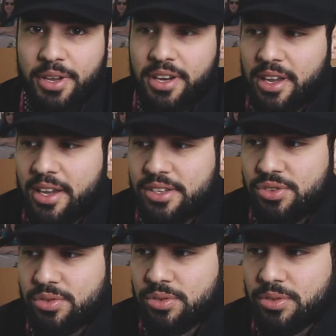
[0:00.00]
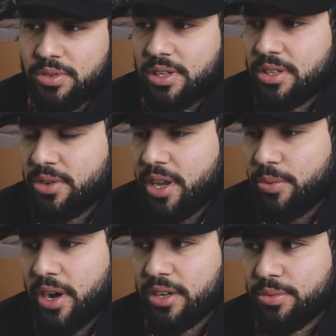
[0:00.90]
be a nice shoe. You can
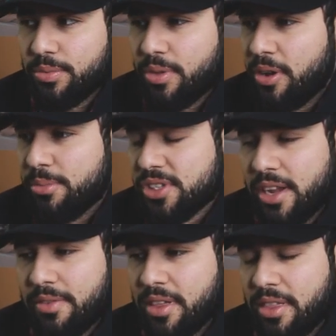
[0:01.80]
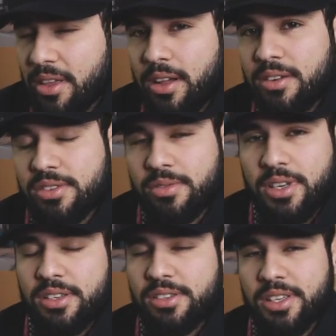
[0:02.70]
wear it with almost everything. The colors are
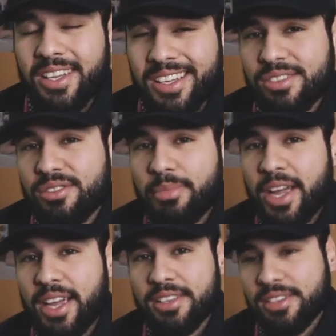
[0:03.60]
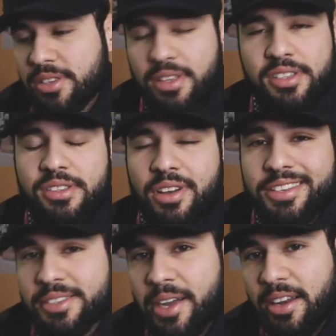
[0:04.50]
really easy to match. This is not a
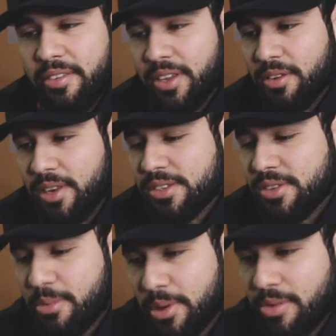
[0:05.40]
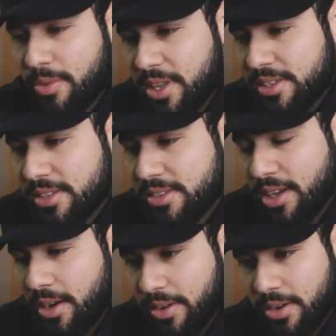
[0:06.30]
styling video. Let's talk about the releases,
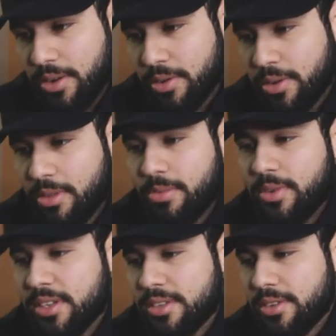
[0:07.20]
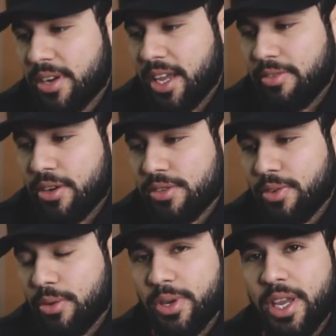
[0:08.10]
Sari. Go, go to the releases. Okay, first of
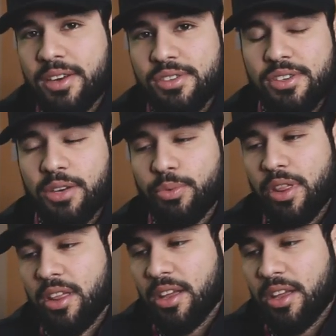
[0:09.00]
all, we're gonna start with